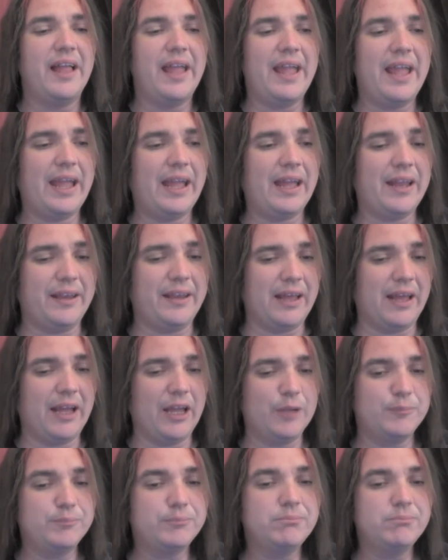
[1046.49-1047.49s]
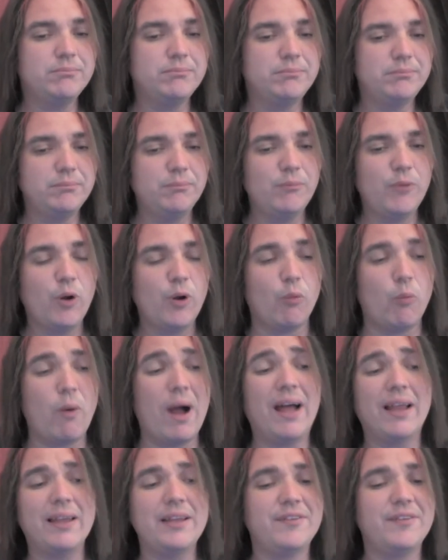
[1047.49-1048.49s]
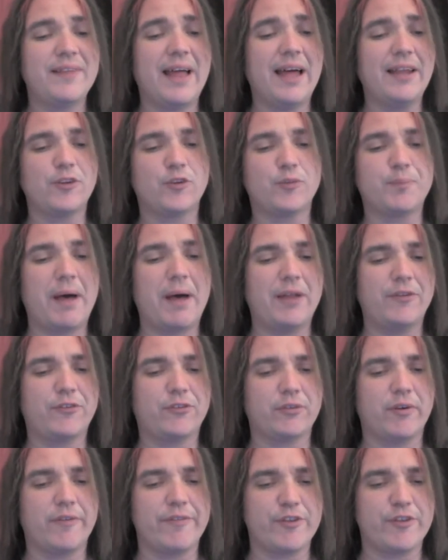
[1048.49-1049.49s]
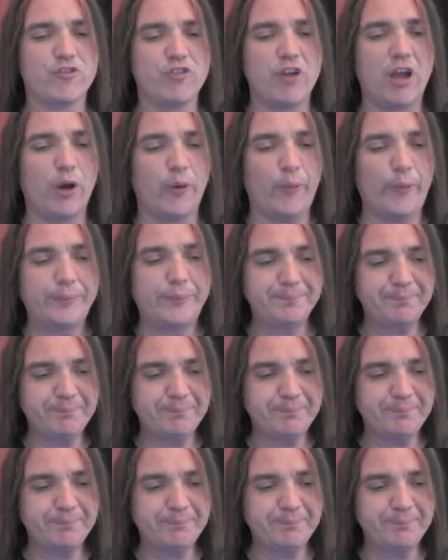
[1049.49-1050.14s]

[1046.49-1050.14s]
And while he's not a sponsor of the show,